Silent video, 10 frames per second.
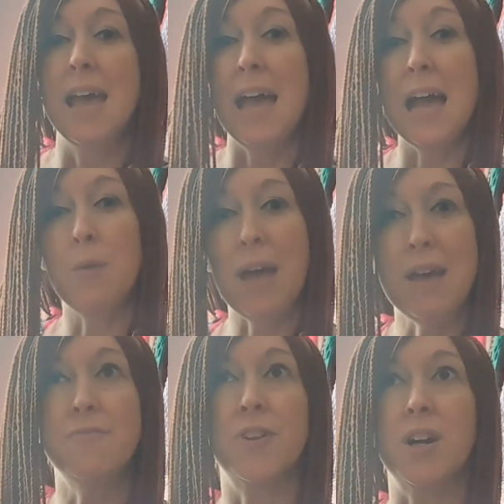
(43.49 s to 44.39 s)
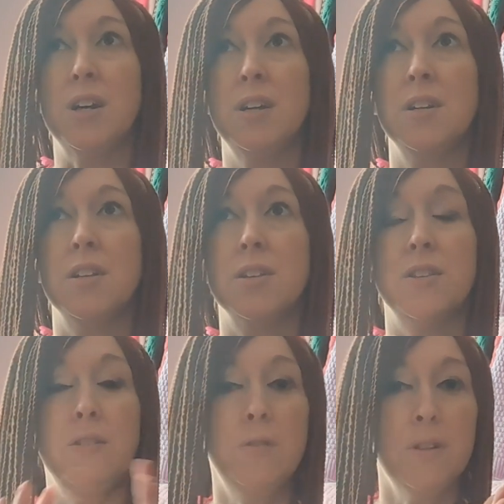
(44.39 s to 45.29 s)
However,
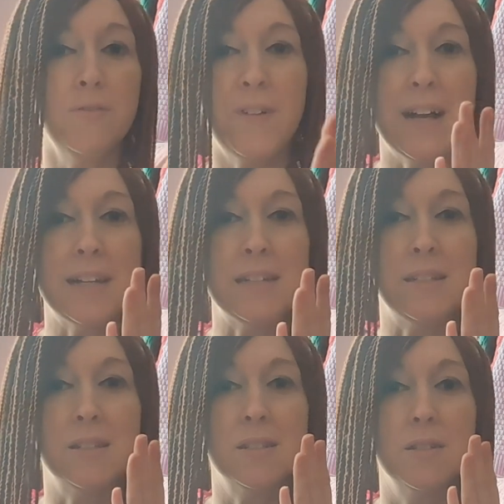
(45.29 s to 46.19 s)
you can find